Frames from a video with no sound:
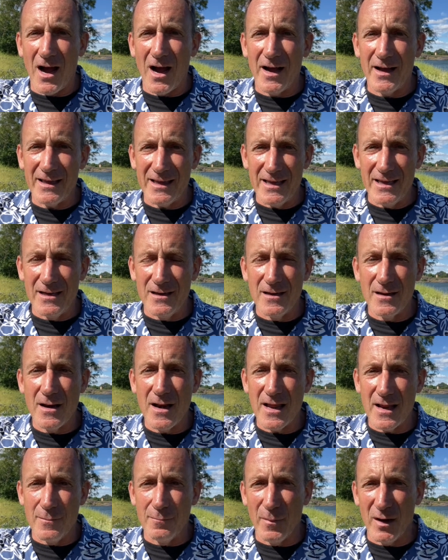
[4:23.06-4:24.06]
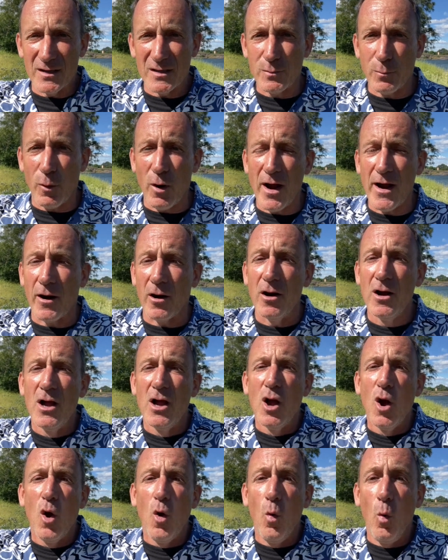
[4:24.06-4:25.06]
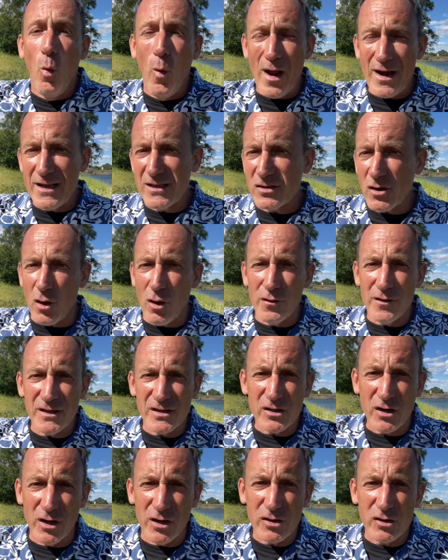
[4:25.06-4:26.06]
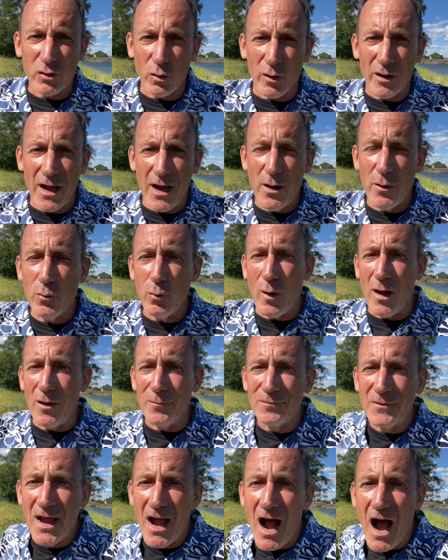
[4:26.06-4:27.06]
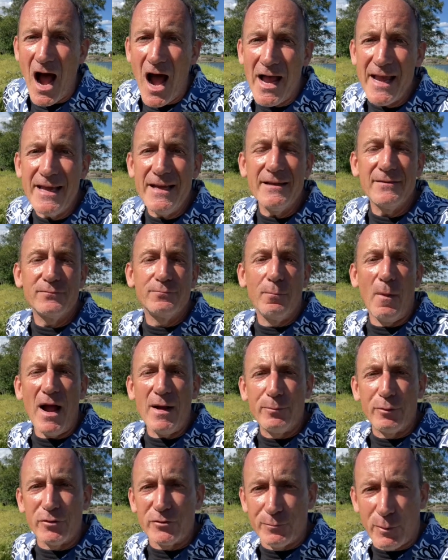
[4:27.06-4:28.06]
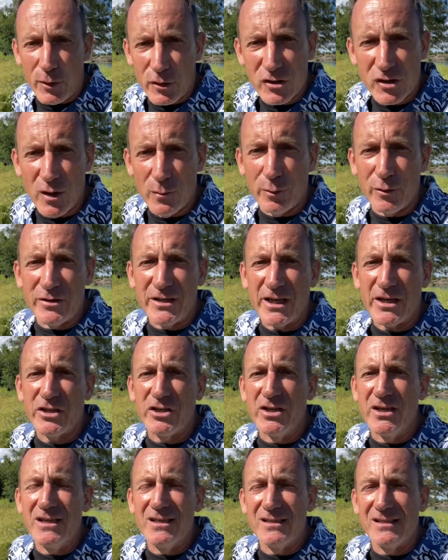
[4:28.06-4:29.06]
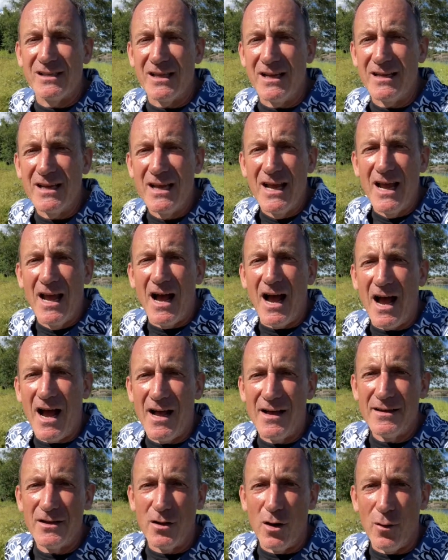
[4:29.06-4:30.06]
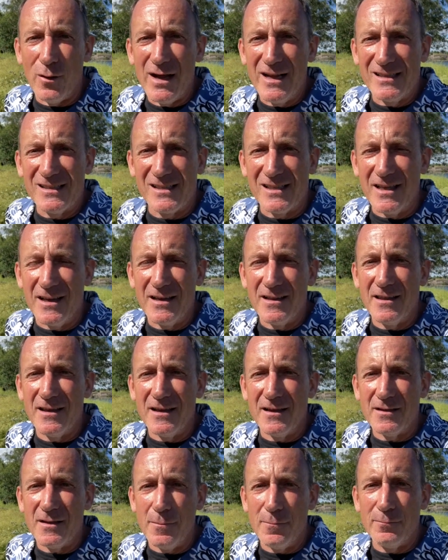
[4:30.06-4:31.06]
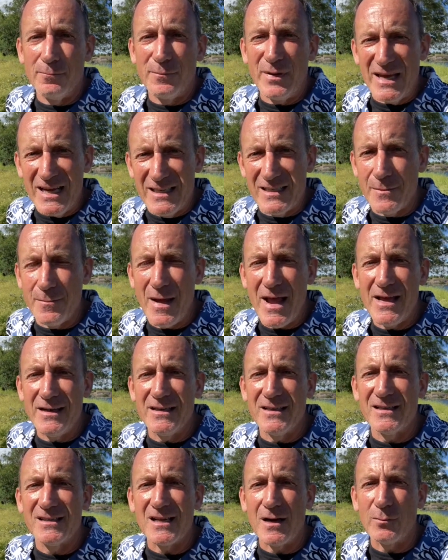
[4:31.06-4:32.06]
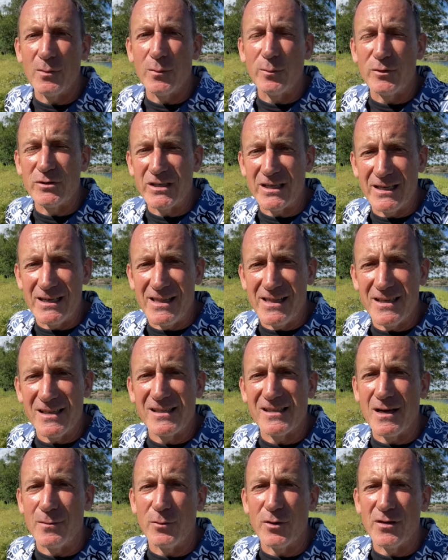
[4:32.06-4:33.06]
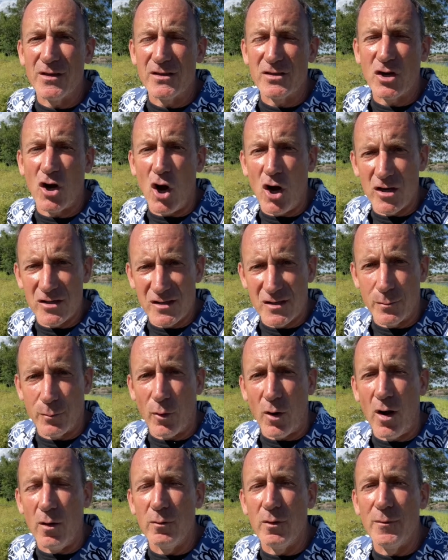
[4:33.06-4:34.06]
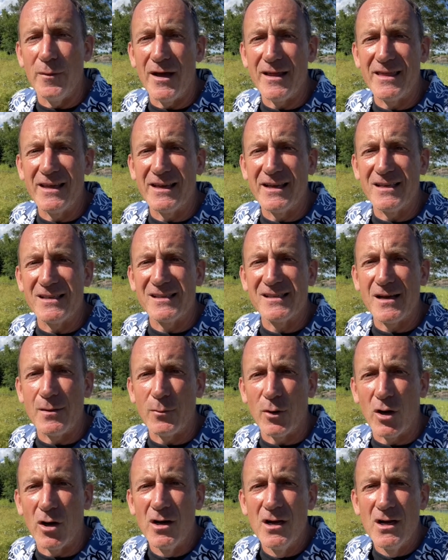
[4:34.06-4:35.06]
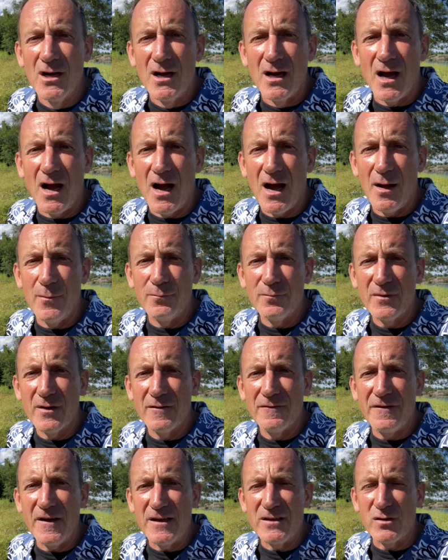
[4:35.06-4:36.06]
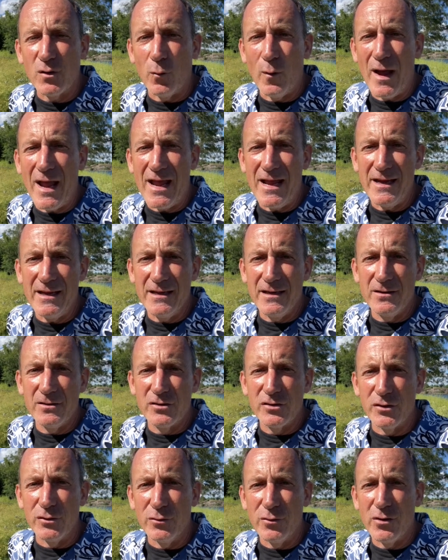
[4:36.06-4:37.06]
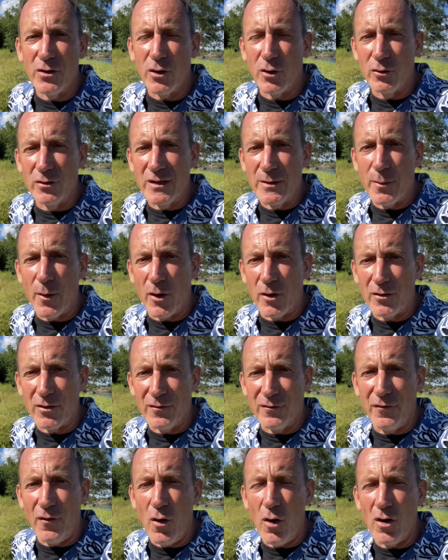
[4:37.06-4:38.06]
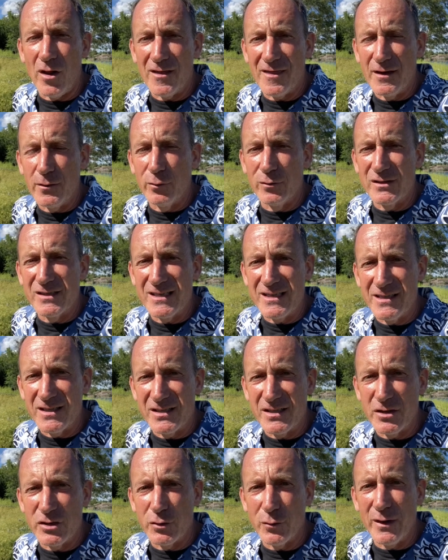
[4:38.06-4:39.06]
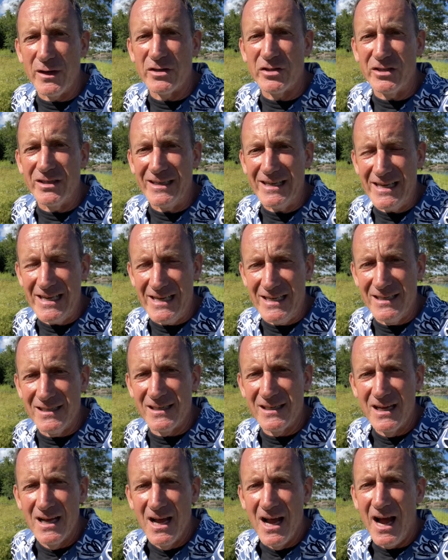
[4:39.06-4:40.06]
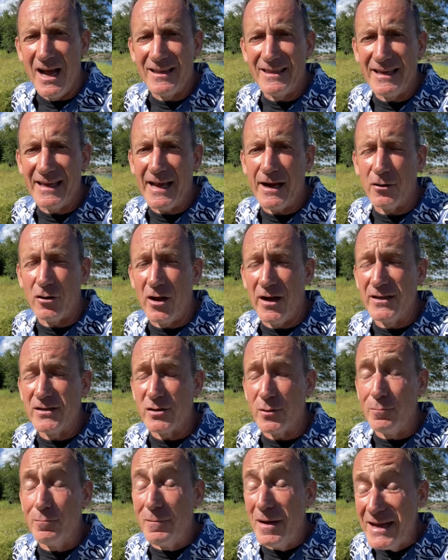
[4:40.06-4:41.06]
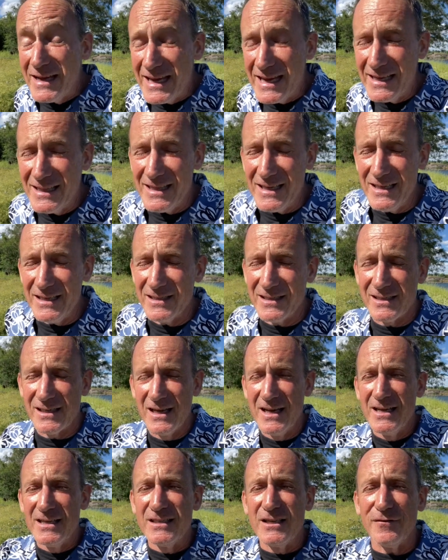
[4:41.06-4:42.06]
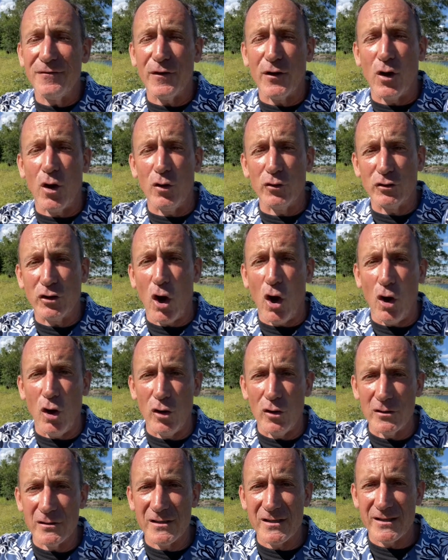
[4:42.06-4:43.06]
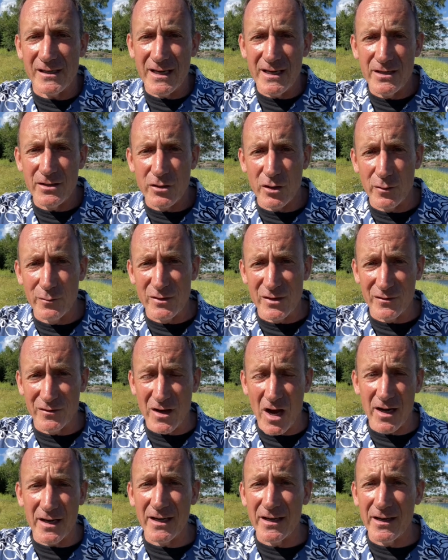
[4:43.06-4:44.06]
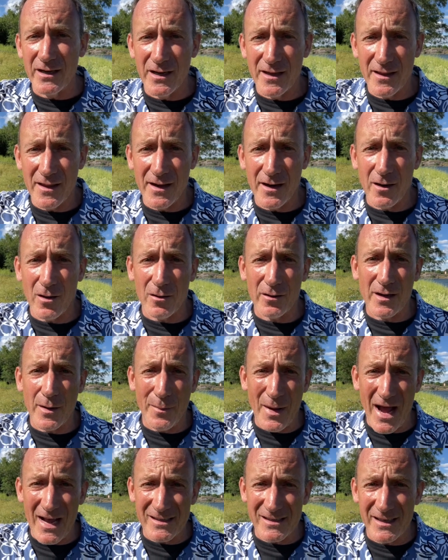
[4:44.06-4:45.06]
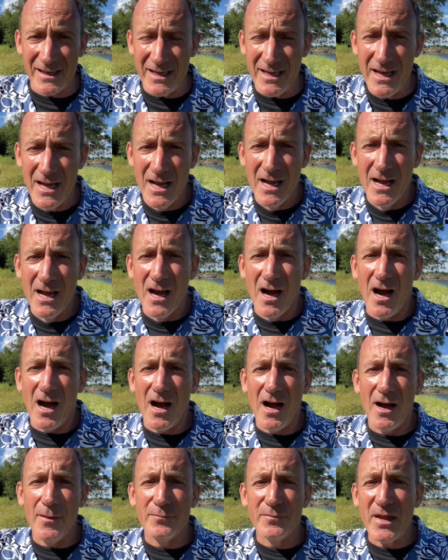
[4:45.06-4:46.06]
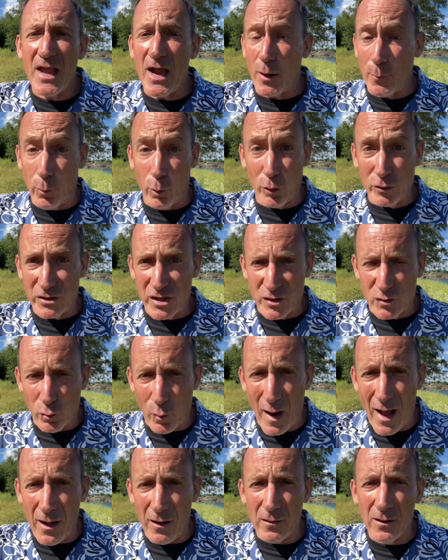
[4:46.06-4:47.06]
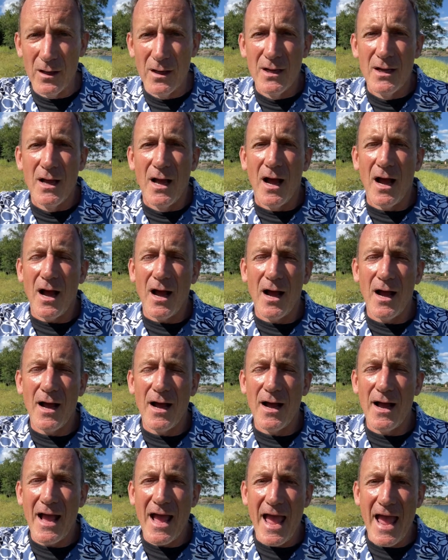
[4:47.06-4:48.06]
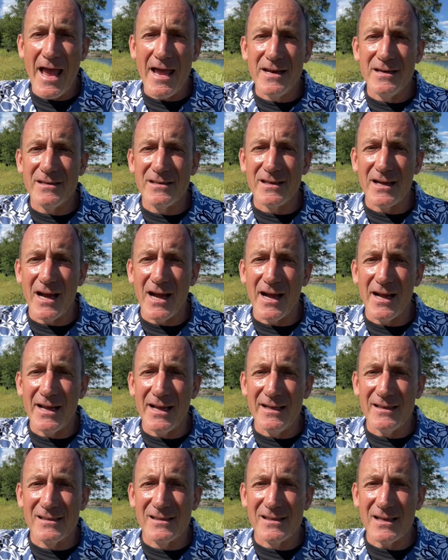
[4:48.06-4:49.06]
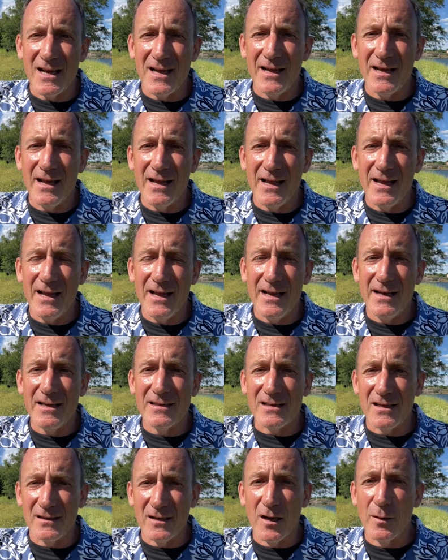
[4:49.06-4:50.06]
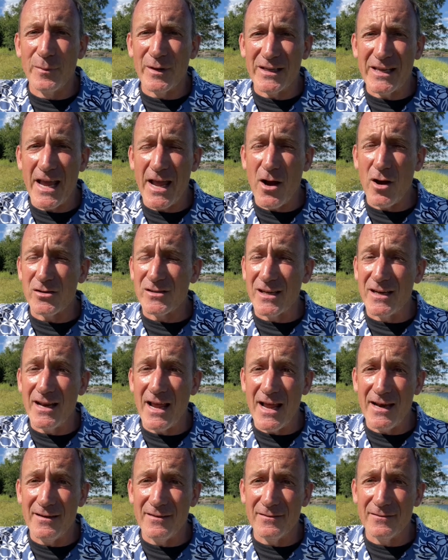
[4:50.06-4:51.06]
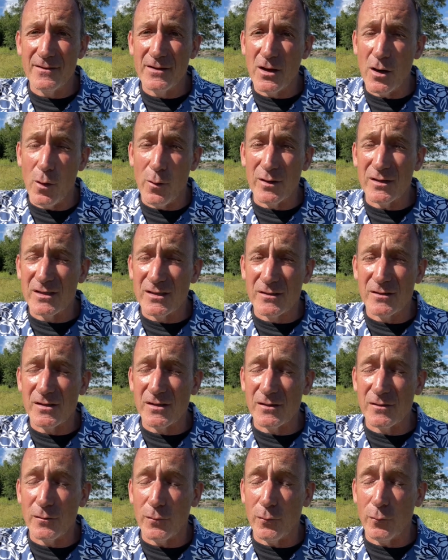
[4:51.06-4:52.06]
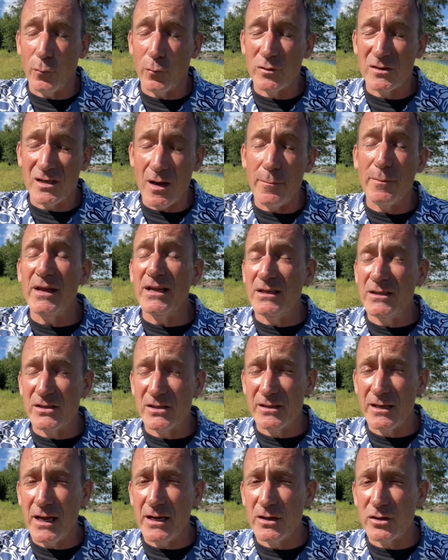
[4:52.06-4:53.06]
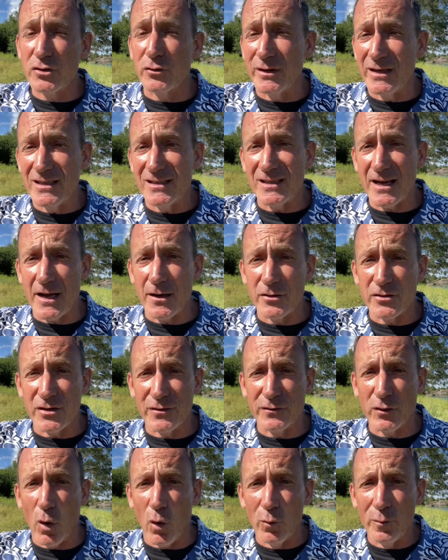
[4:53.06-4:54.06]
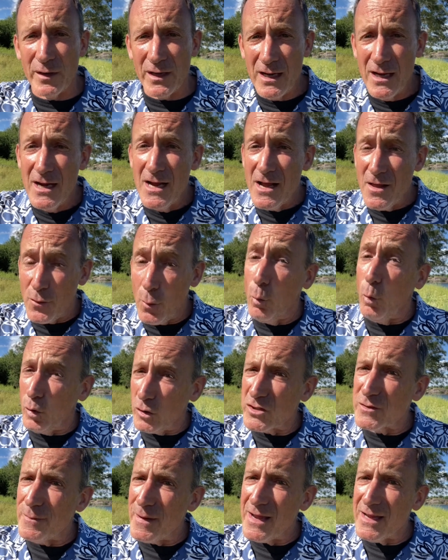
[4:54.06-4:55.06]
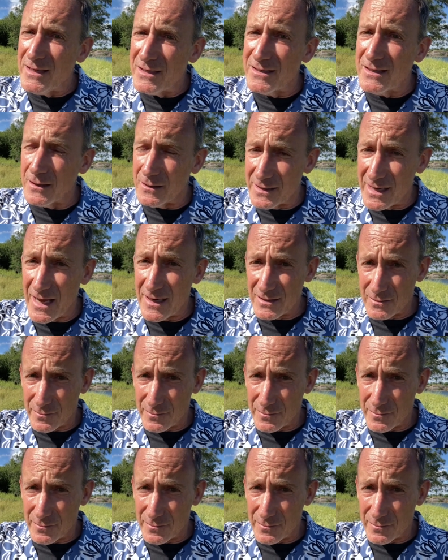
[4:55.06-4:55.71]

in months prior. When is all this going to sort out? Well, my personal prediction is that it's the peak demand in summer, particularly this summer, that's caused the problem. I think as summer fades away into the early part of the fall, I think we'll see the situation ease. I think airlines are making these difficult calls in terms of cutting their capacity, airports as well, and it is a little bit chaos, and as some industry insiders have told me, the worst may still yet